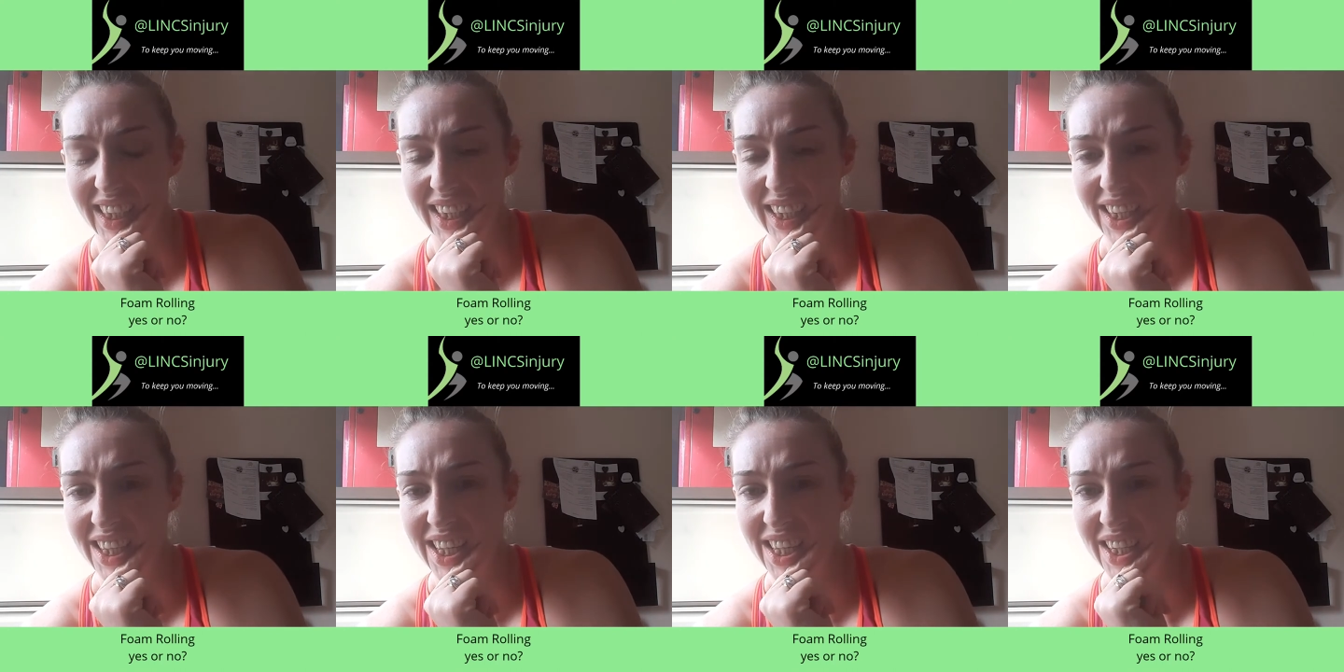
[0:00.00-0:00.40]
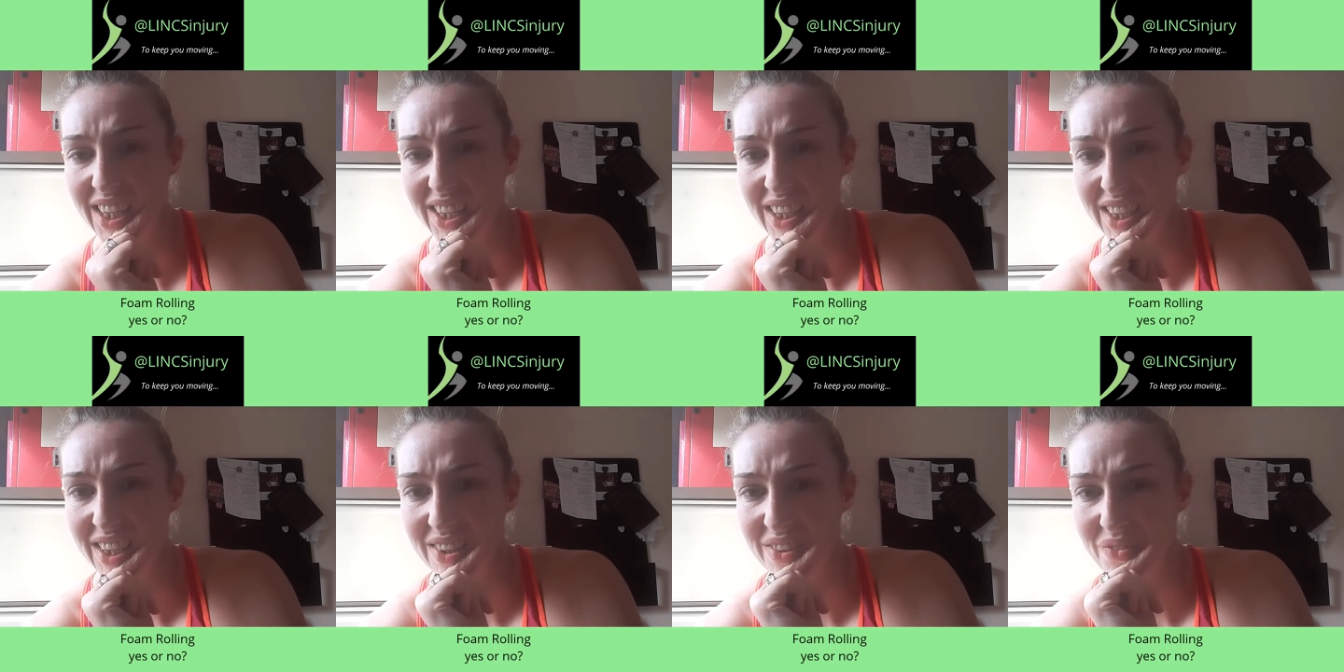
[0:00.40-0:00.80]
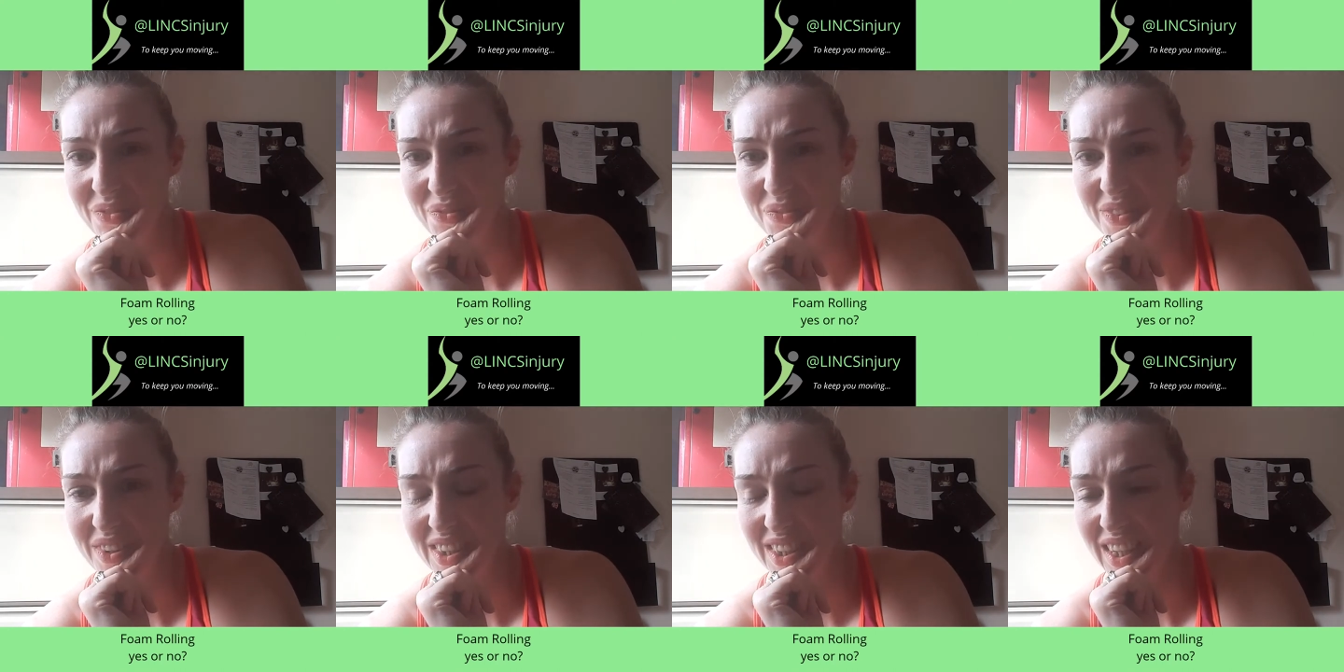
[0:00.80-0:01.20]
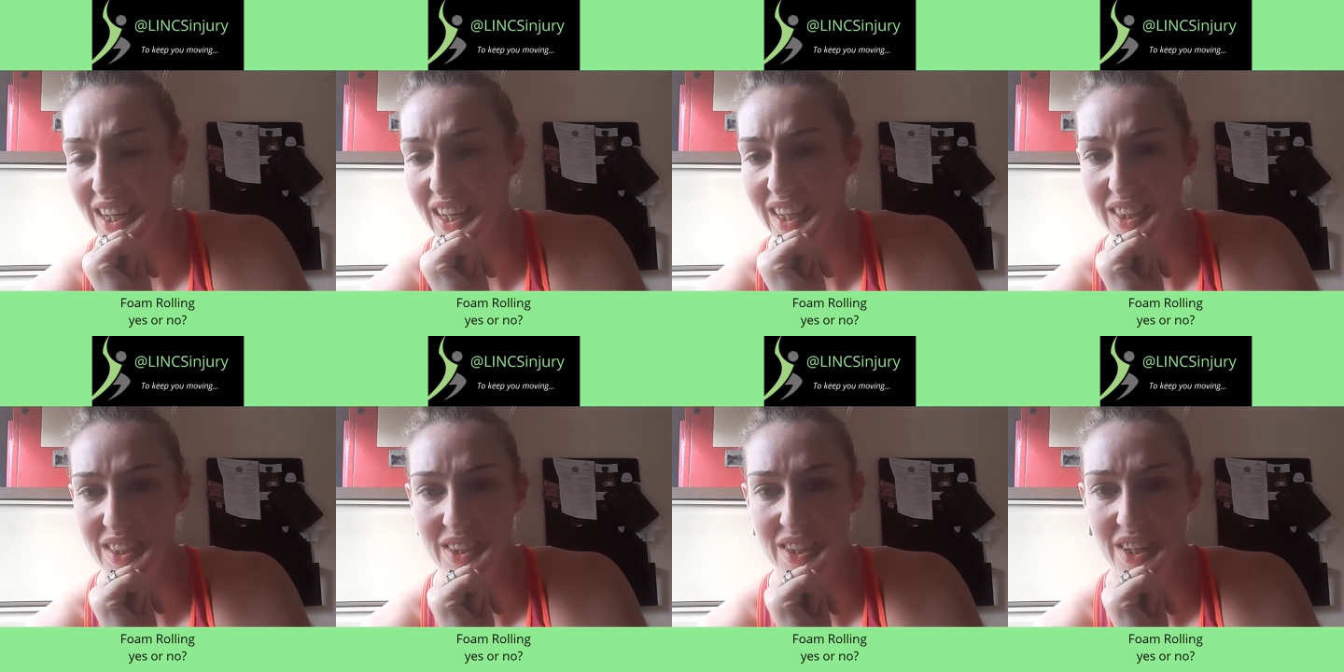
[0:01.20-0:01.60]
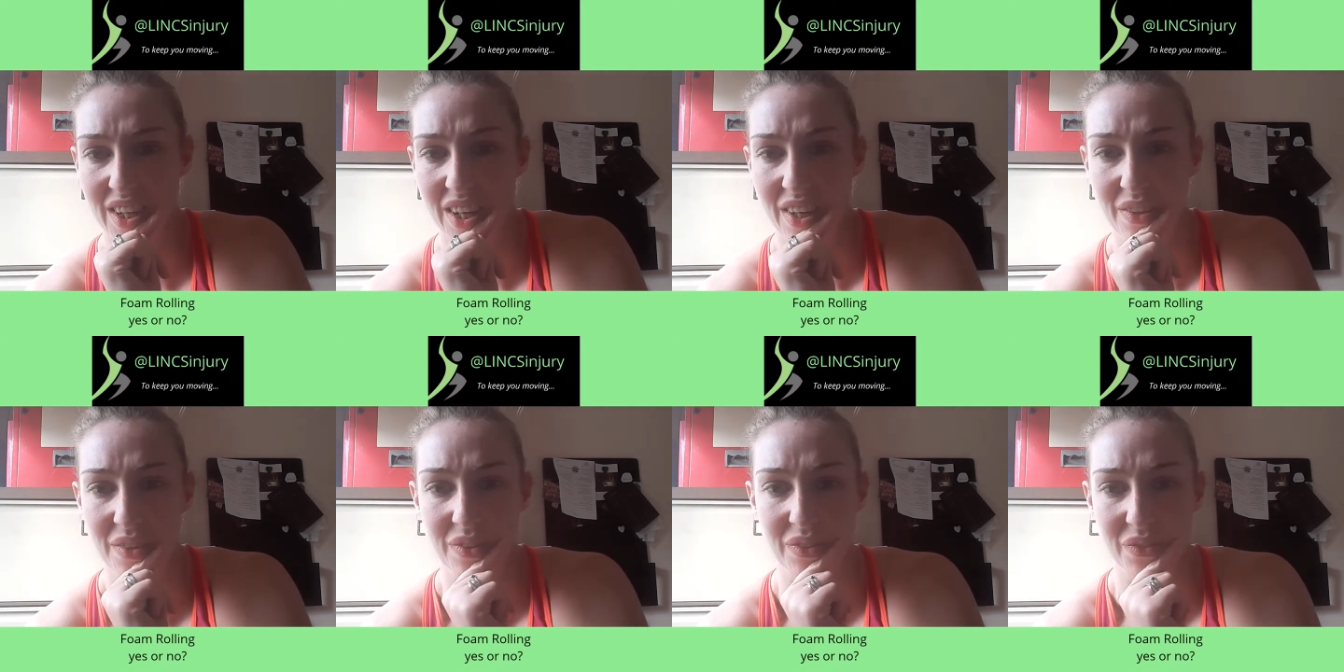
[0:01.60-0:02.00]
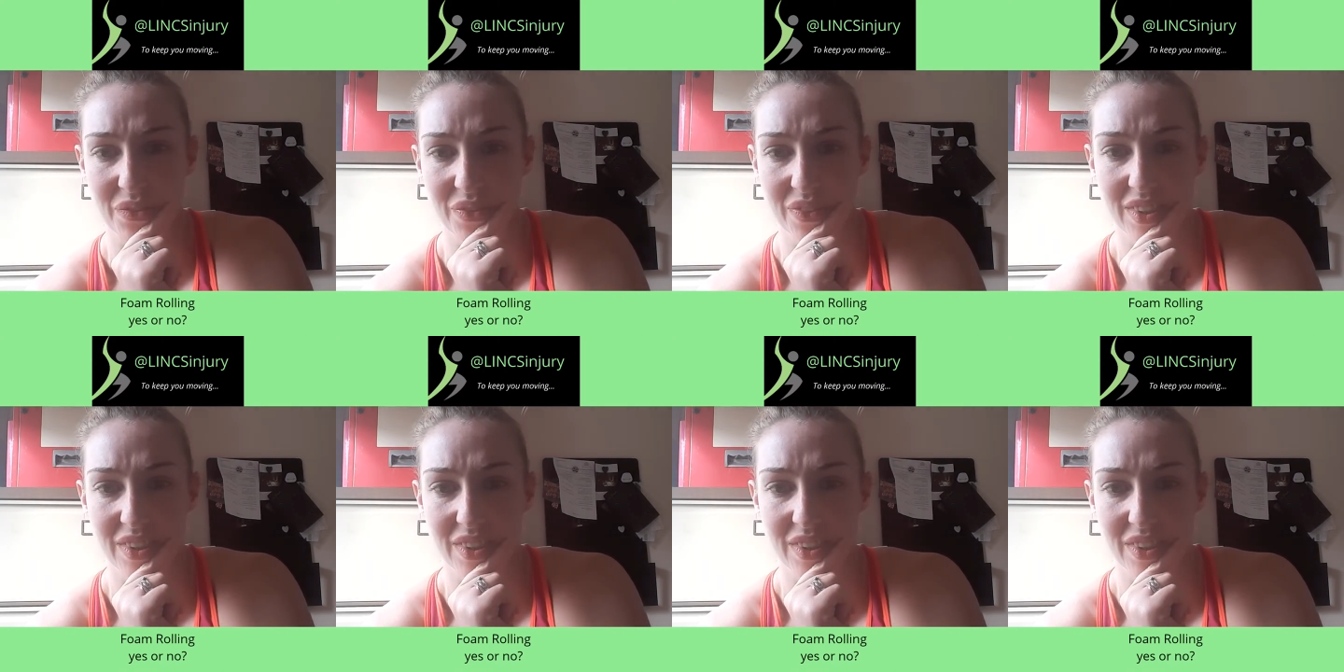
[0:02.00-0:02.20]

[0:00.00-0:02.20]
Are you going to, I don't know,